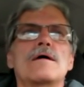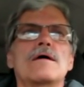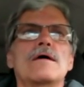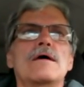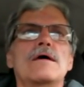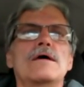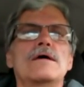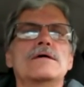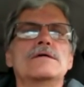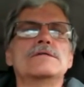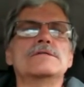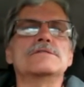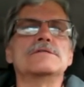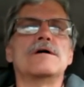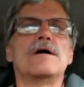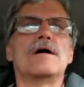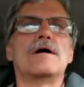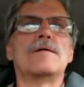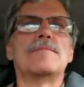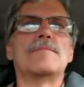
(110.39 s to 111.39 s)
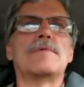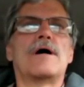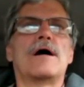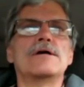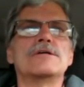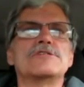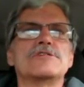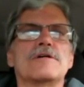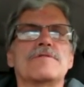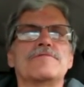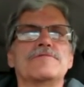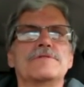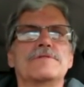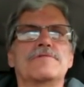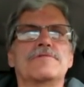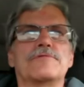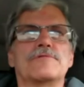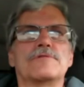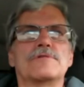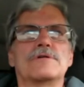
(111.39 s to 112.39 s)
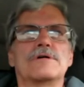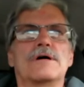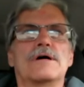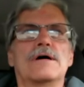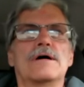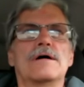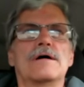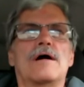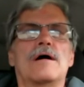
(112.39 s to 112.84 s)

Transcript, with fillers: and um, I suffered for uh,